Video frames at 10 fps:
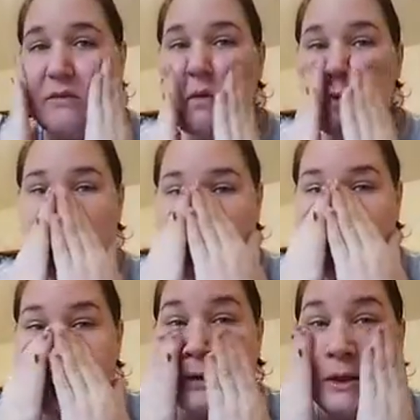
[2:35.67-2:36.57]
If you see
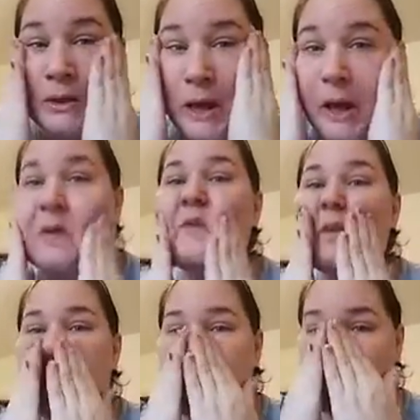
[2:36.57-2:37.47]
me looking down, it's
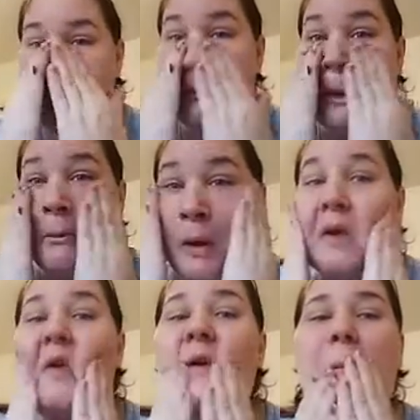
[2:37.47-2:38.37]
because I'm looking at my
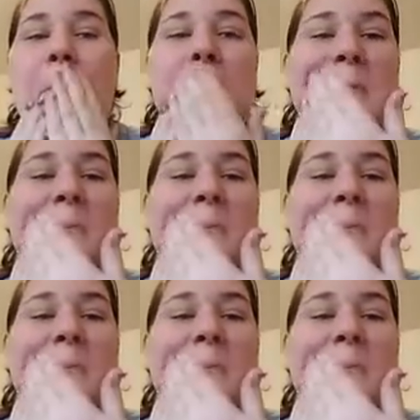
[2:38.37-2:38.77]
monitor.